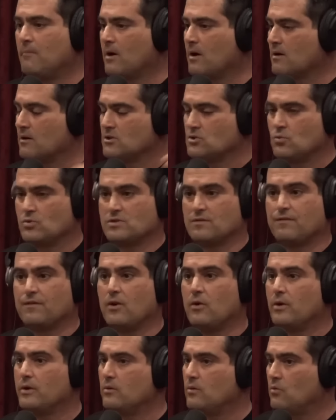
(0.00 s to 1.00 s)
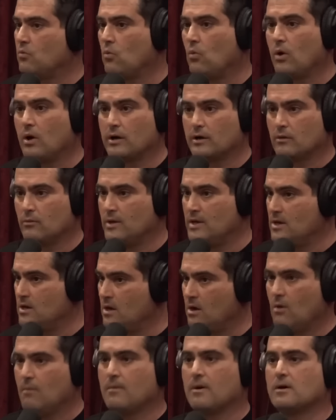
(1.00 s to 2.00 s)
mars was flowing with water we
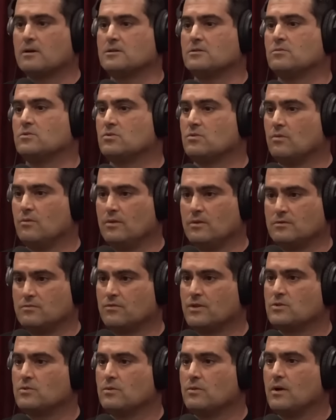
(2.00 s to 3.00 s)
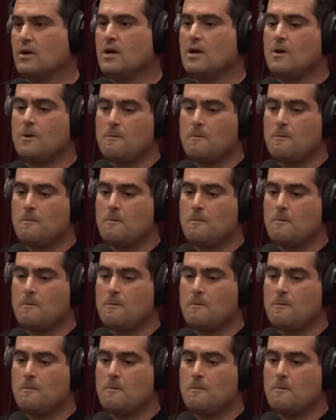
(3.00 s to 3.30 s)
know mars was, was rich with water